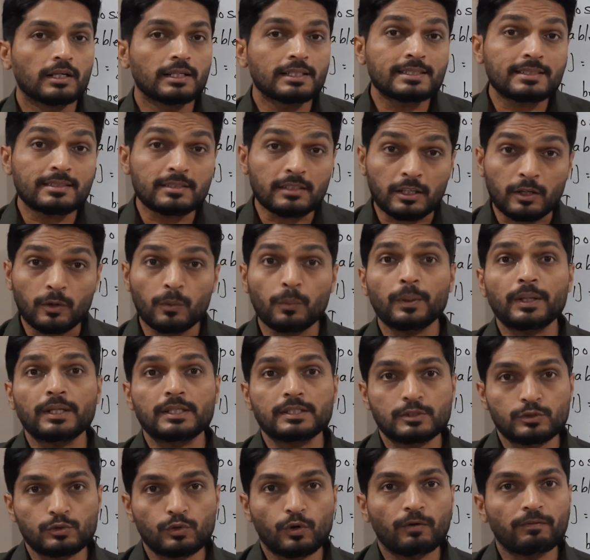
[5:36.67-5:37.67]
a
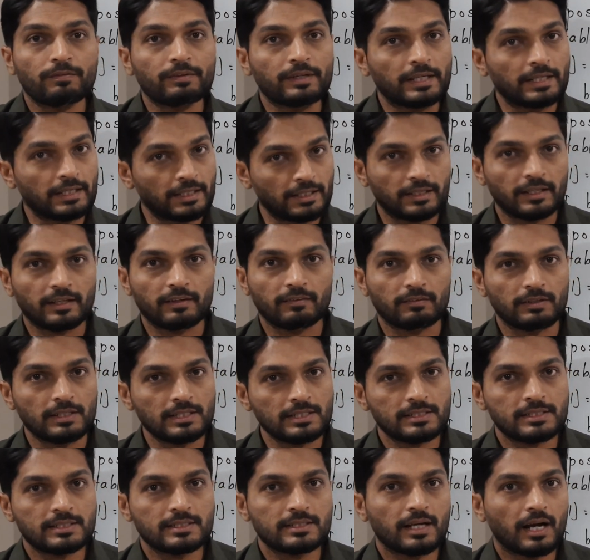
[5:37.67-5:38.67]
sequence of
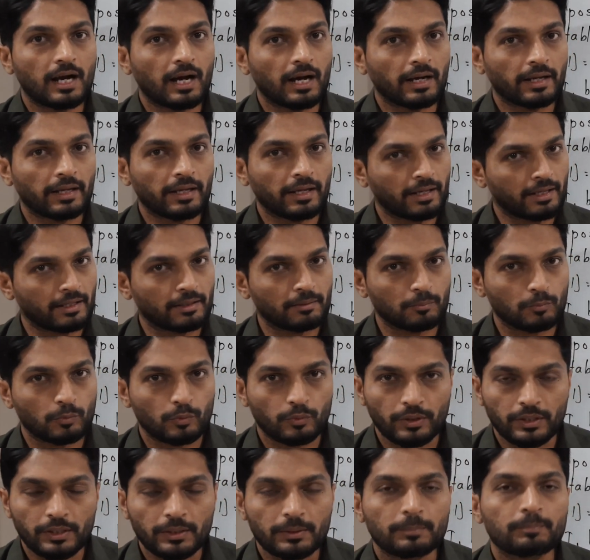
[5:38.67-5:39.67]
intervals IN,
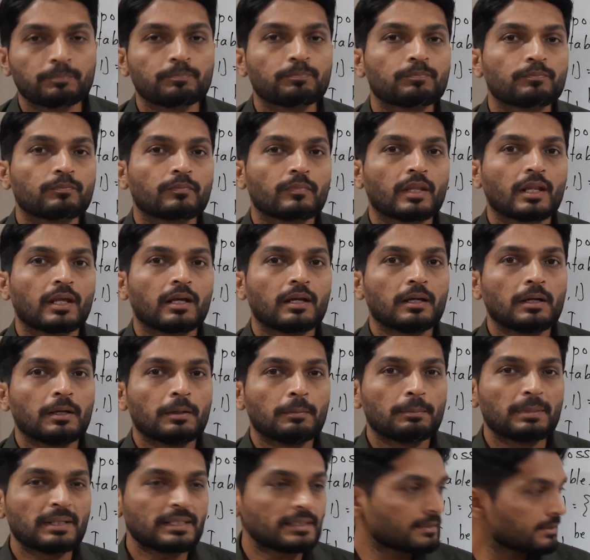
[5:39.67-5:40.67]
right?
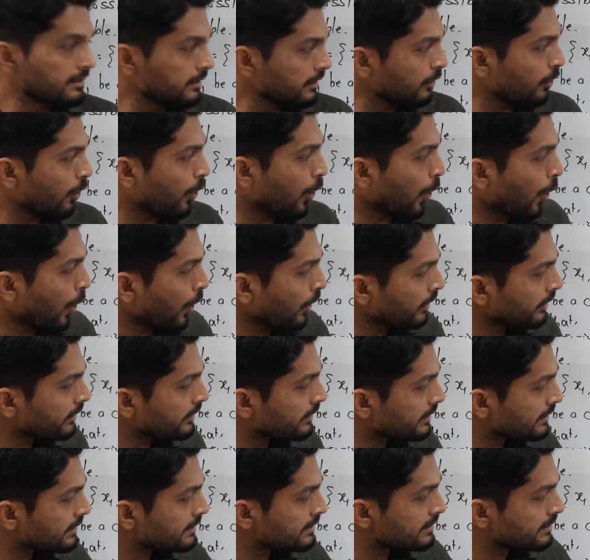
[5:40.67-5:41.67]
But see, all
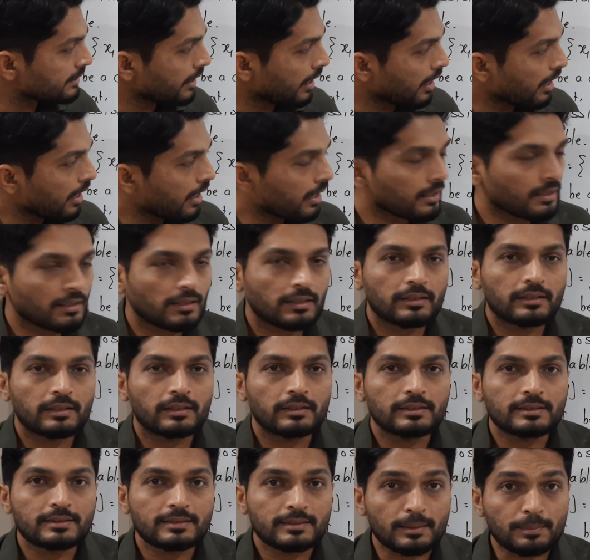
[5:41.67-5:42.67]
these are
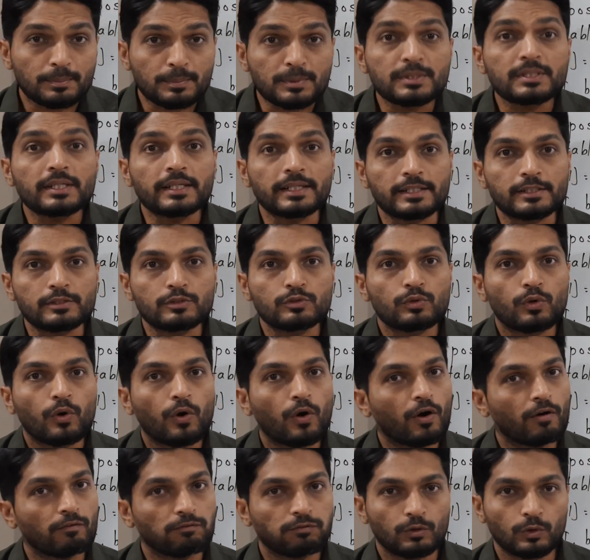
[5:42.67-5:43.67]
subsets
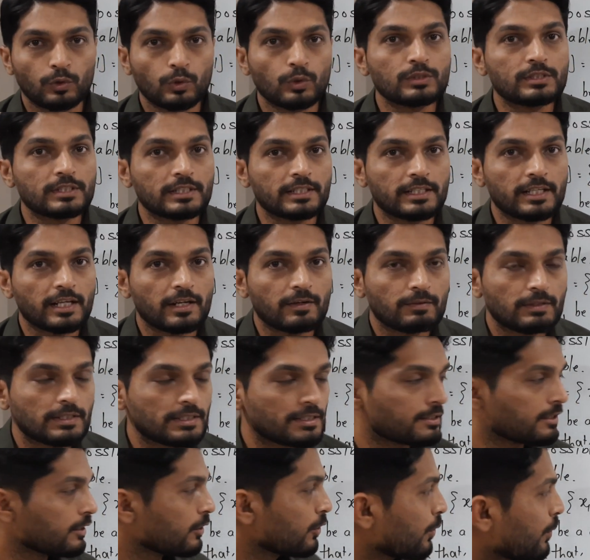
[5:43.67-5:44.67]
of closed
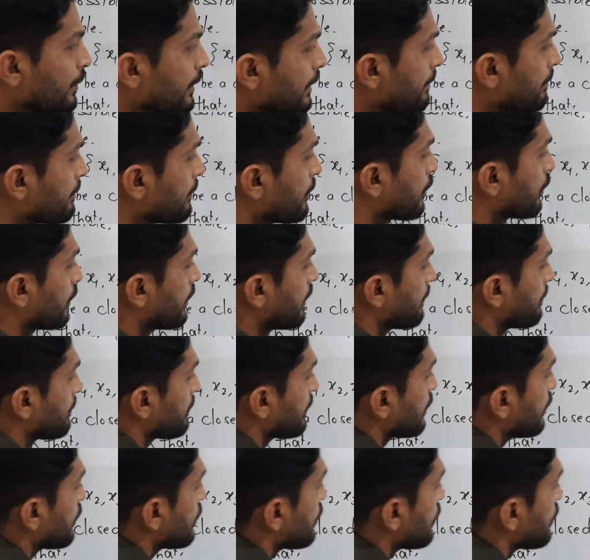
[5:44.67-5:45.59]
interval 0, 1, okay?